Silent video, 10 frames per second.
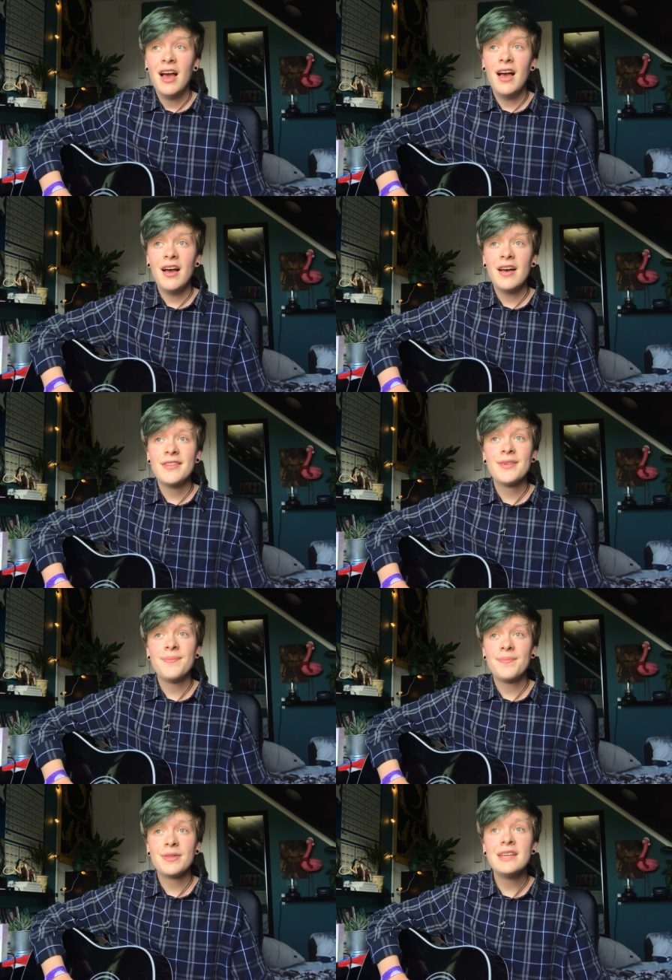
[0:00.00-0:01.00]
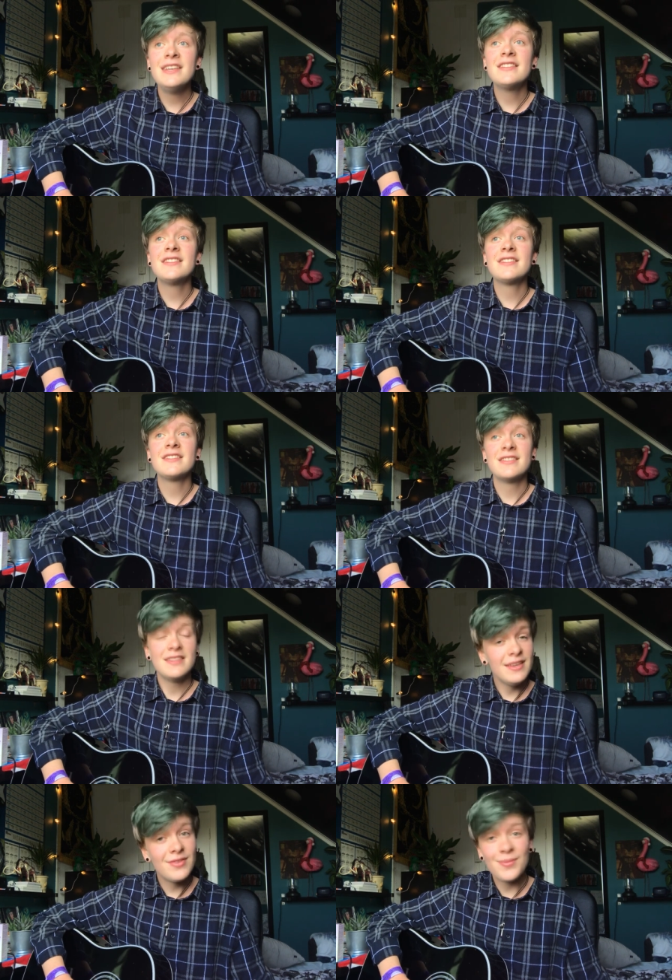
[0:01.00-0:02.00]
then please
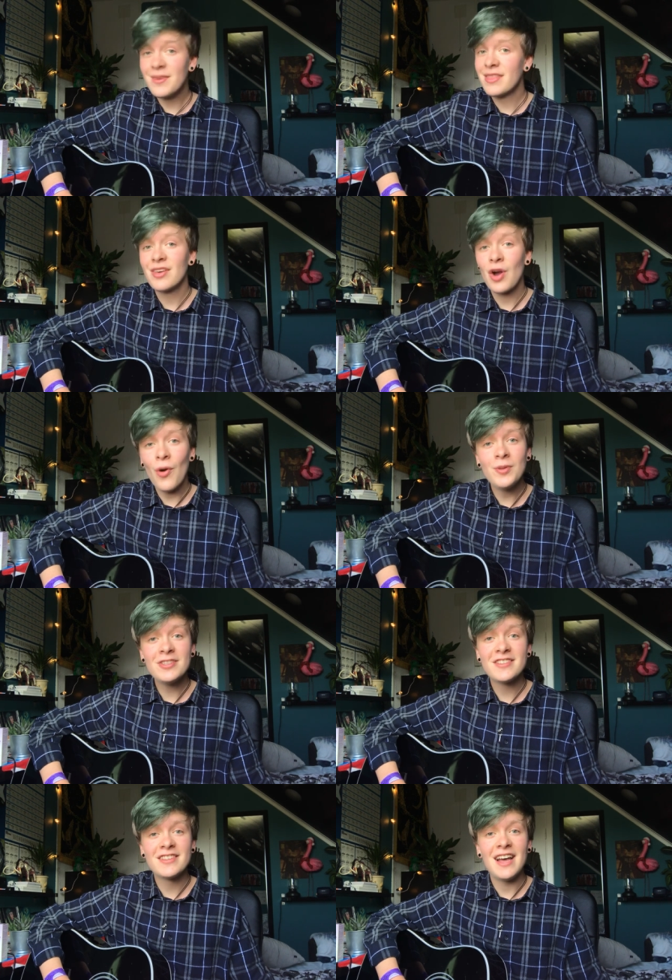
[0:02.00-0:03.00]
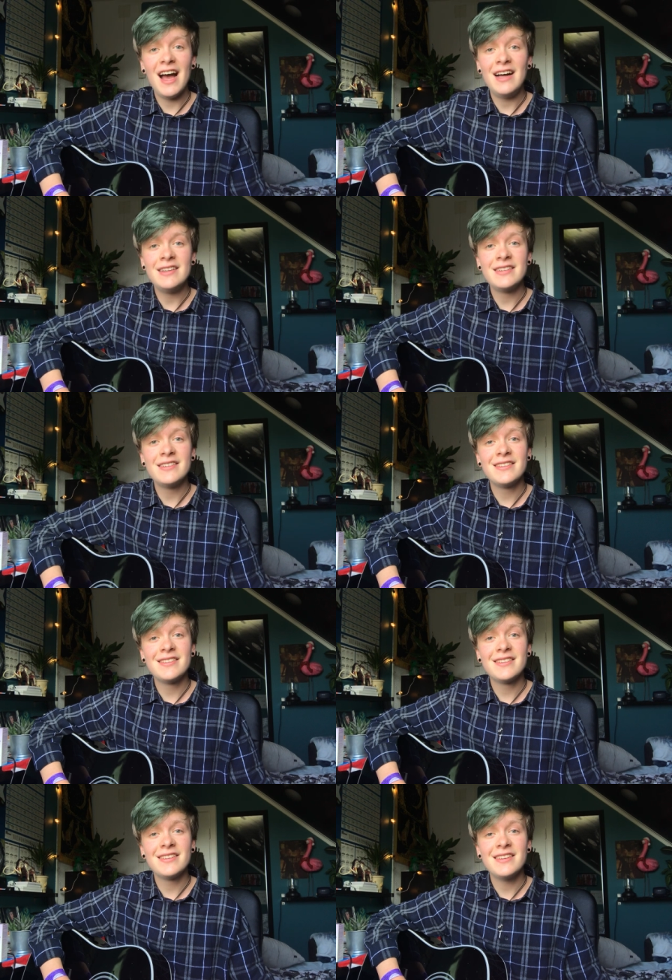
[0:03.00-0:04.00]
leave them in the comments.
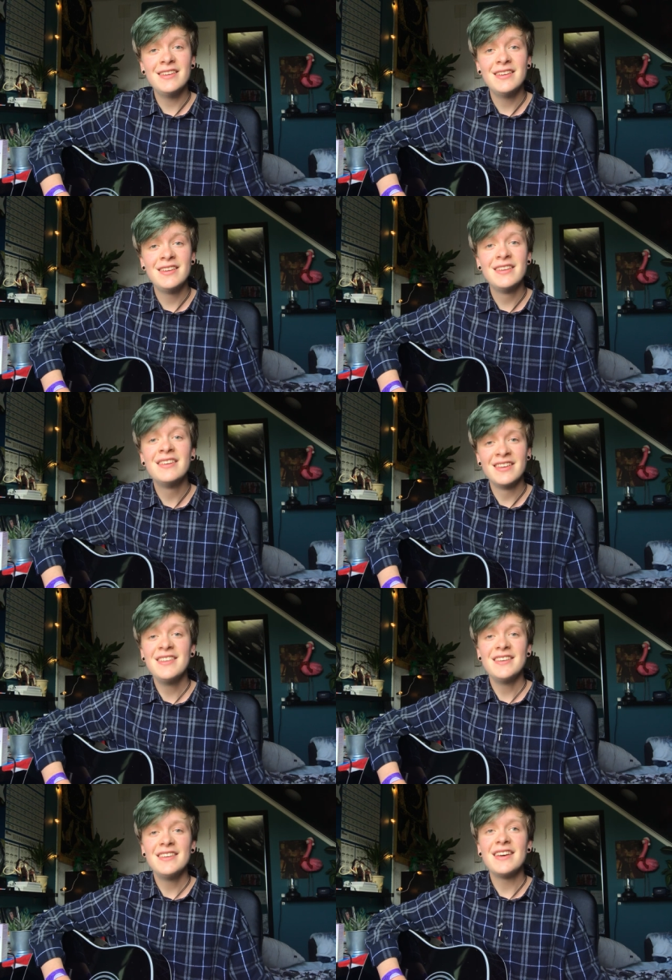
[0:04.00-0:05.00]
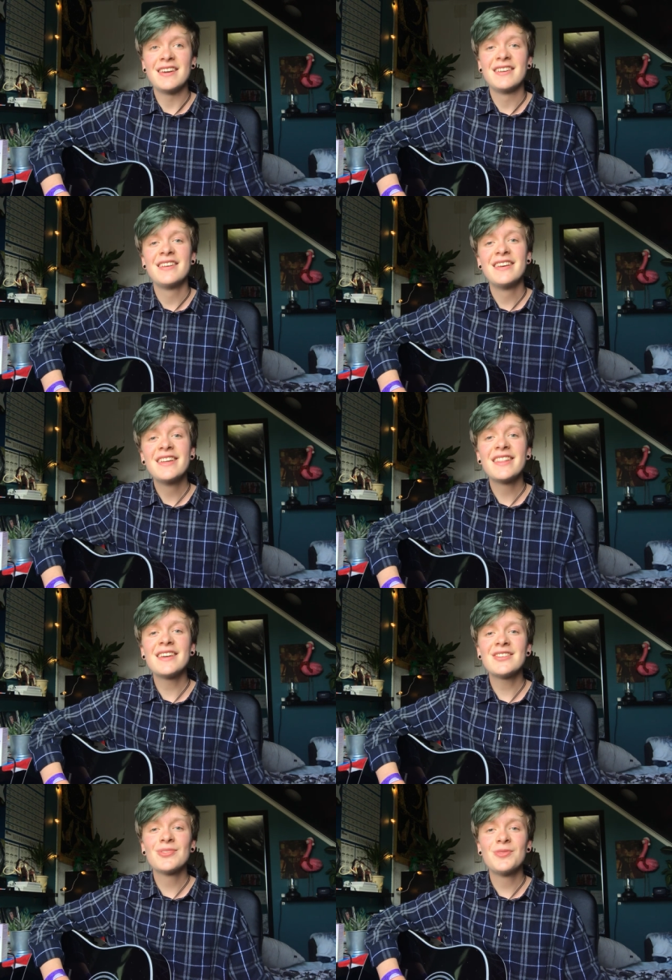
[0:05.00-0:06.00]
And yeah,
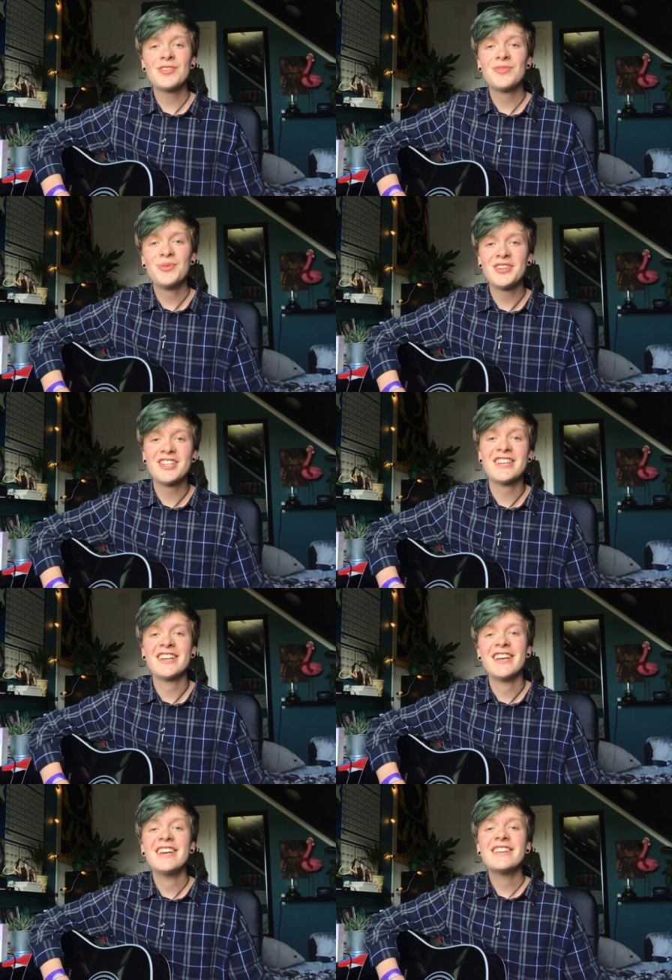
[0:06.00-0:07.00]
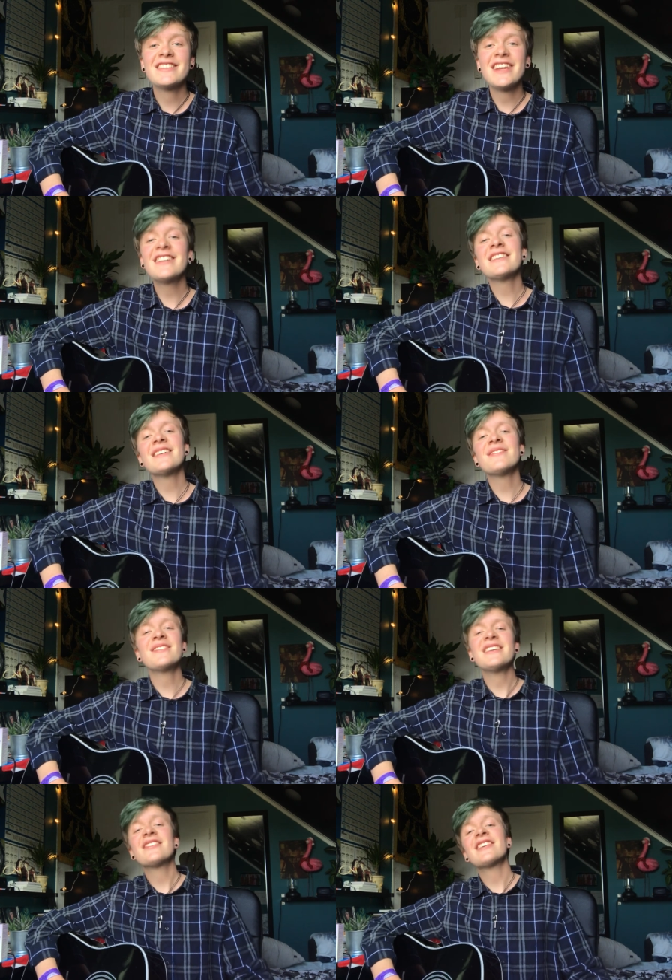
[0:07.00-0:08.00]
thanks so much for watching. Stay safe
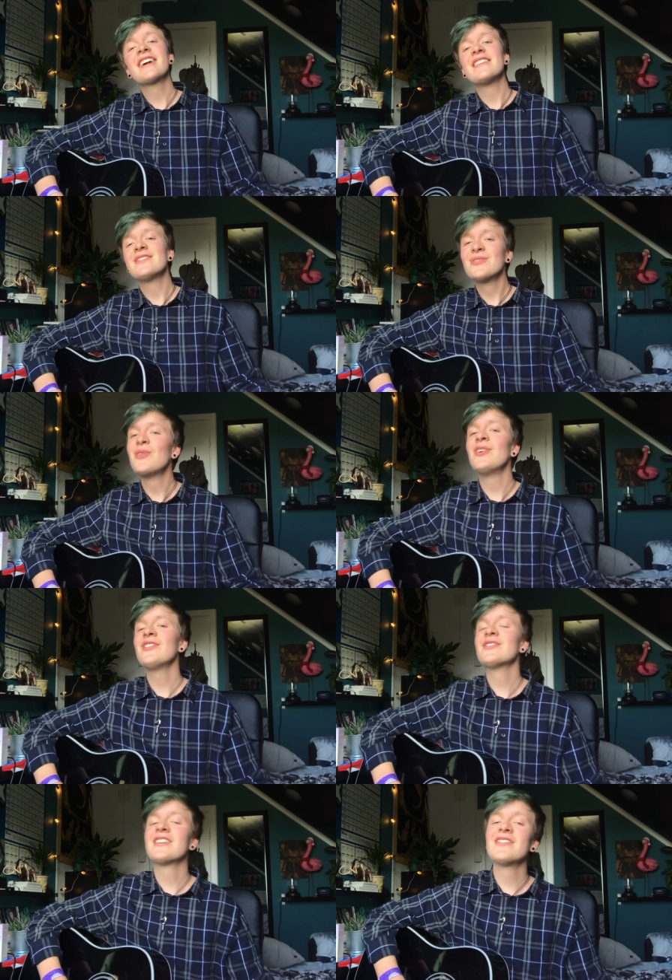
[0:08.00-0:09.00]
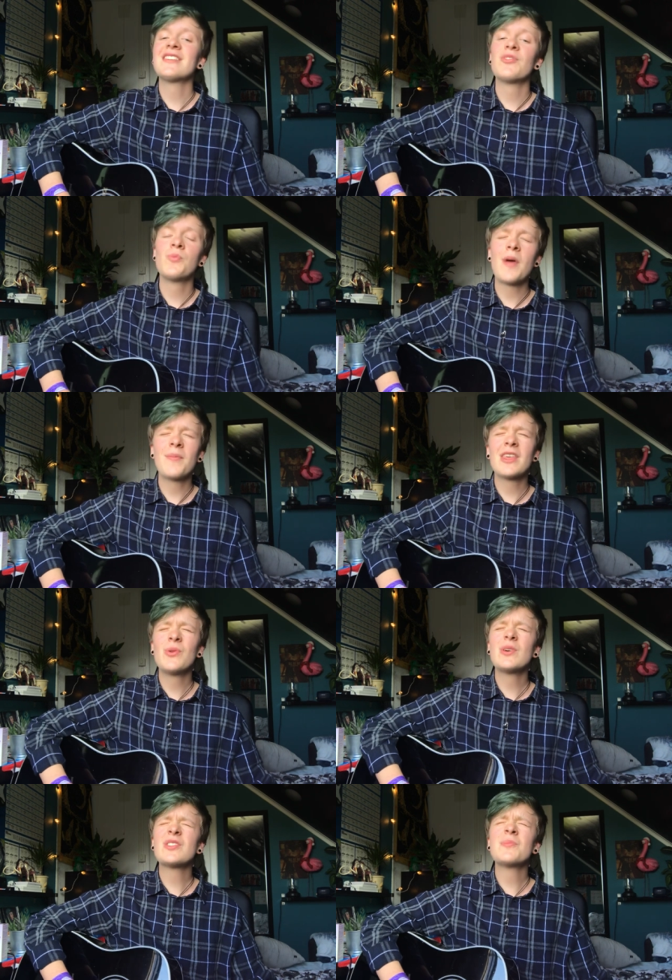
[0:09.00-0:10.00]
and eat, drink, and do not hurt yourselves, and remember that
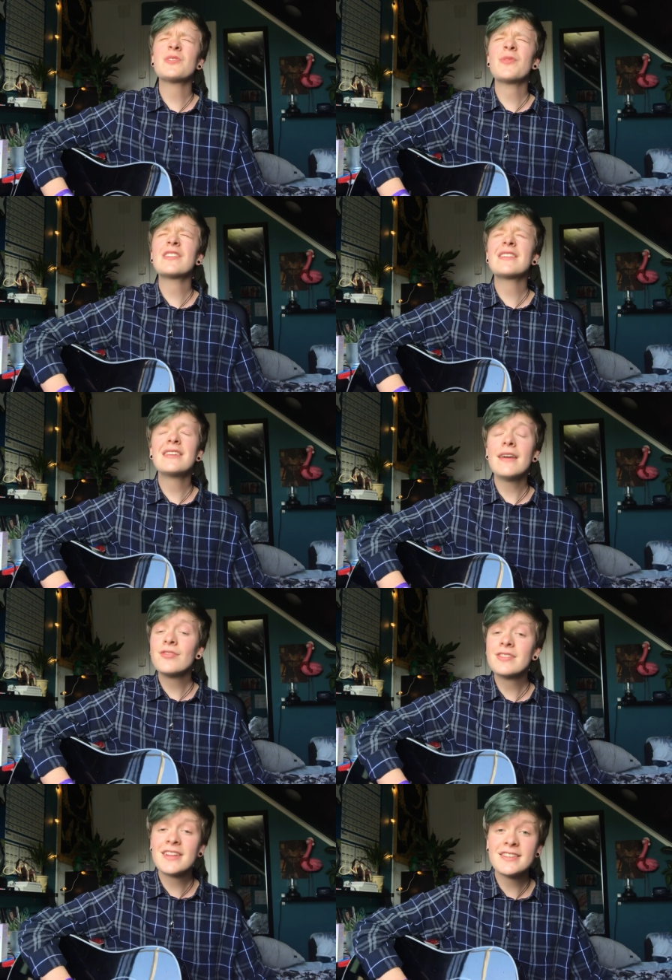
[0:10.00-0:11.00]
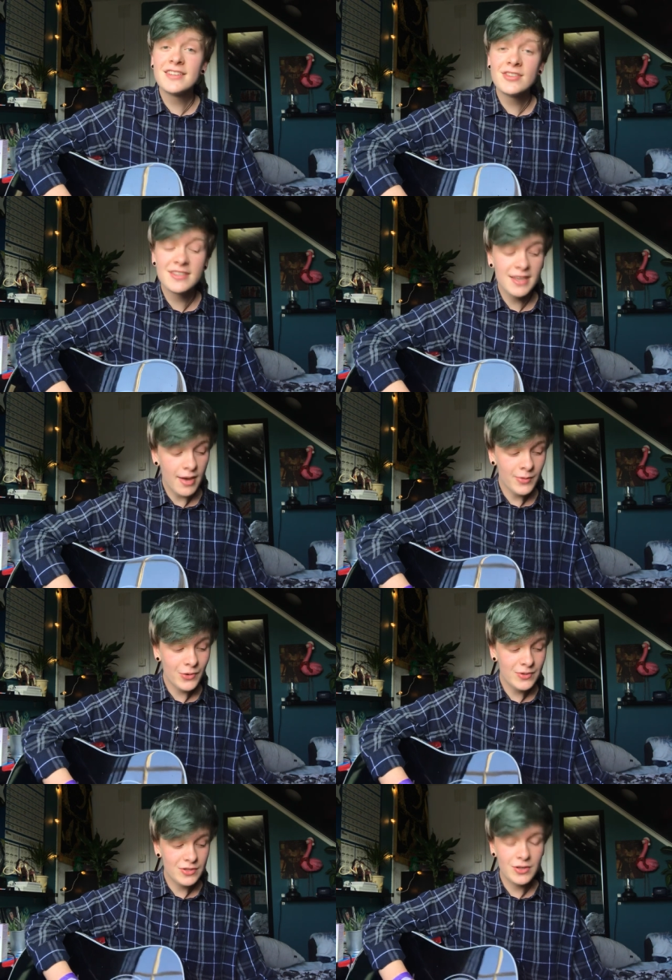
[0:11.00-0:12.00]
you are so much more than you can ever realize. Seriously, I'm
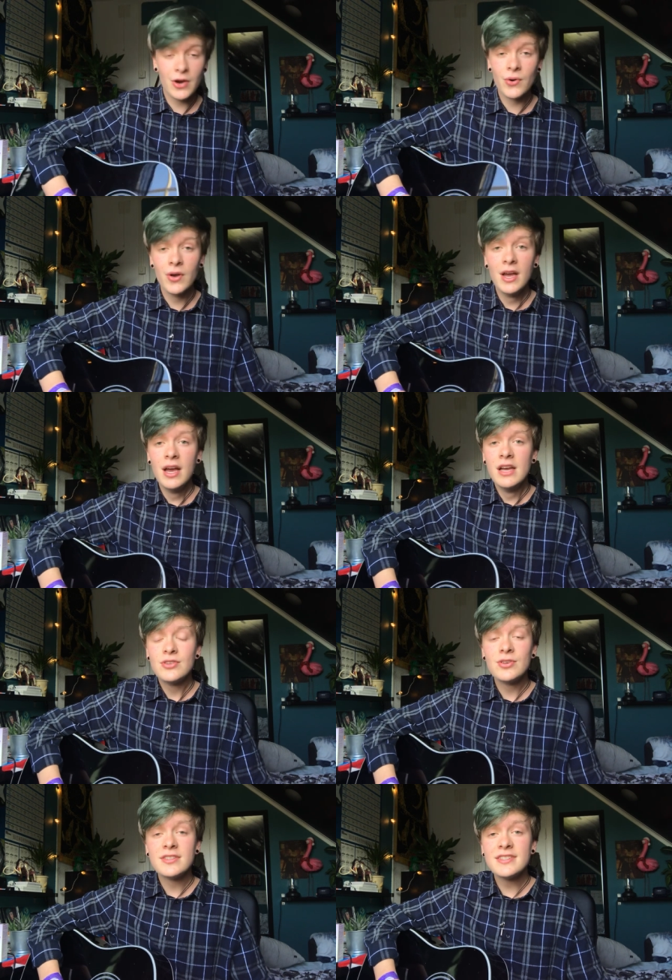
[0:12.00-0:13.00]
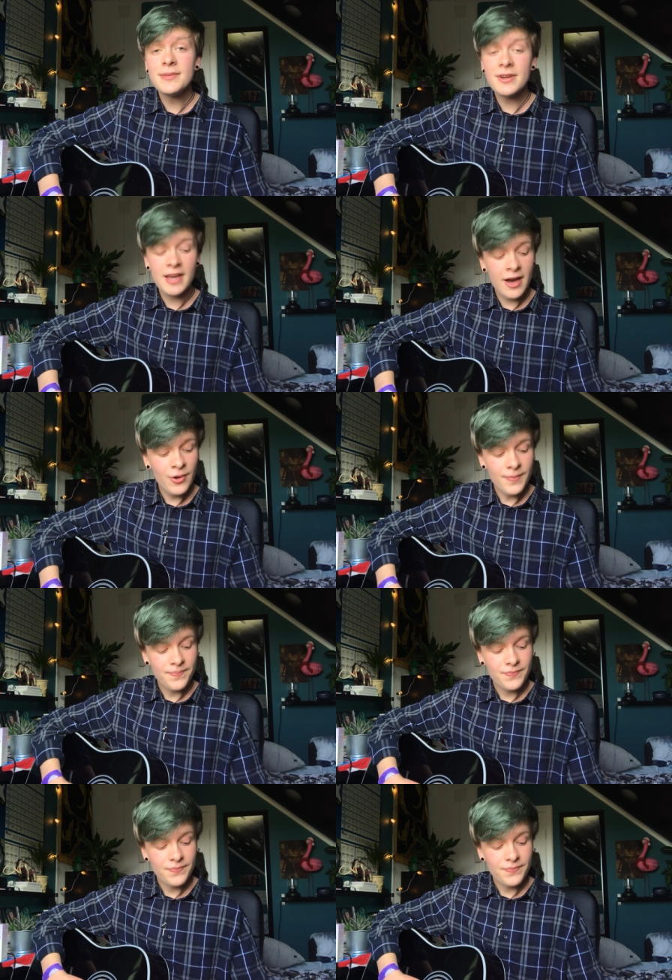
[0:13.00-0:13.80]
going to go to the cinema now